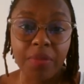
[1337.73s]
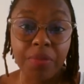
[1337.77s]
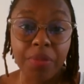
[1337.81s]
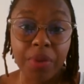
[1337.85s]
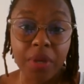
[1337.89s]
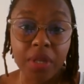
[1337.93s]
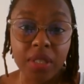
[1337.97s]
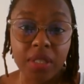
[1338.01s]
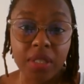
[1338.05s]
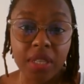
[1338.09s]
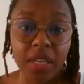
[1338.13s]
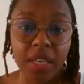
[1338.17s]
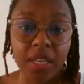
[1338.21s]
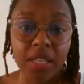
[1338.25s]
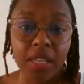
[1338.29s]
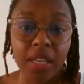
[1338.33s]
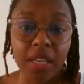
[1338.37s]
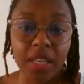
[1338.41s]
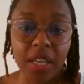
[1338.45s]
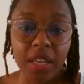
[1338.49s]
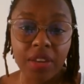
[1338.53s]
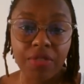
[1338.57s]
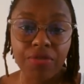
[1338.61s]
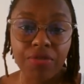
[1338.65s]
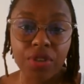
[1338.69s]
building
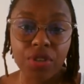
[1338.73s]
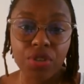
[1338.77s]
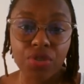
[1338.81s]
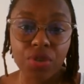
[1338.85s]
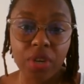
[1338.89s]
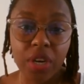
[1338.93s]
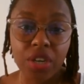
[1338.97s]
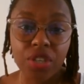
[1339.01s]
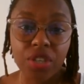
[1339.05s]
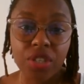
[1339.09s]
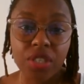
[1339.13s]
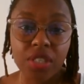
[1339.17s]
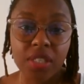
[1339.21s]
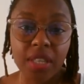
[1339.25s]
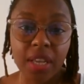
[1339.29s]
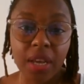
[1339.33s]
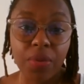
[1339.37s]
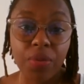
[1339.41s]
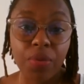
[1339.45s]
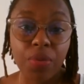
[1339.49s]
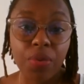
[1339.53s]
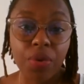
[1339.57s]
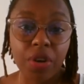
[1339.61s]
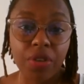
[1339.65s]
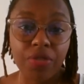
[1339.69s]
infrastructures
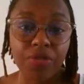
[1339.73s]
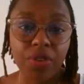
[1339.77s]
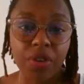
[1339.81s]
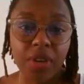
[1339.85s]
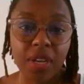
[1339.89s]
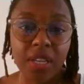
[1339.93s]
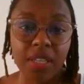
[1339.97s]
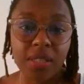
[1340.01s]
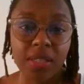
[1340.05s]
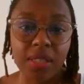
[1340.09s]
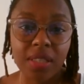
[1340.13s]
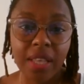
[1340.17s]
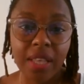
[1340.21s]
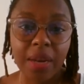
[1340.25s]
that work for us,